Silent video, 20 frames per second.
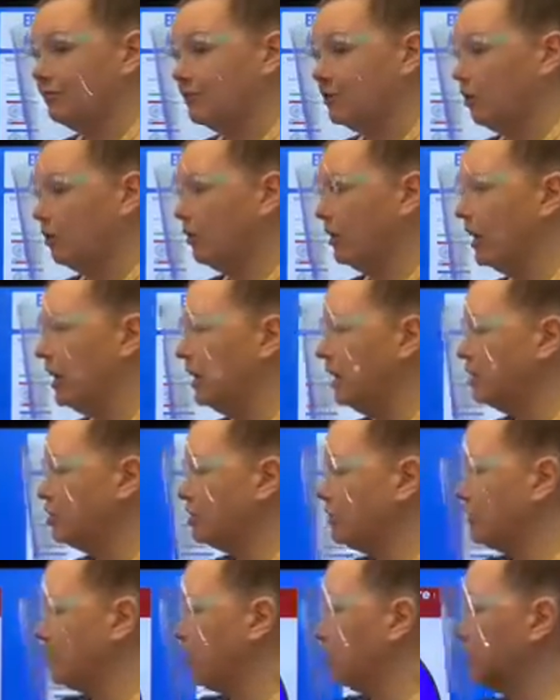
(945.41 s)
So each
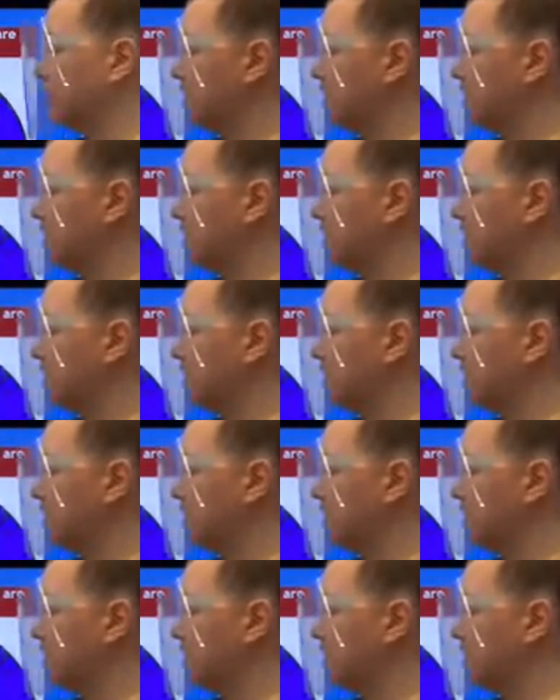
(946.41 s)
of those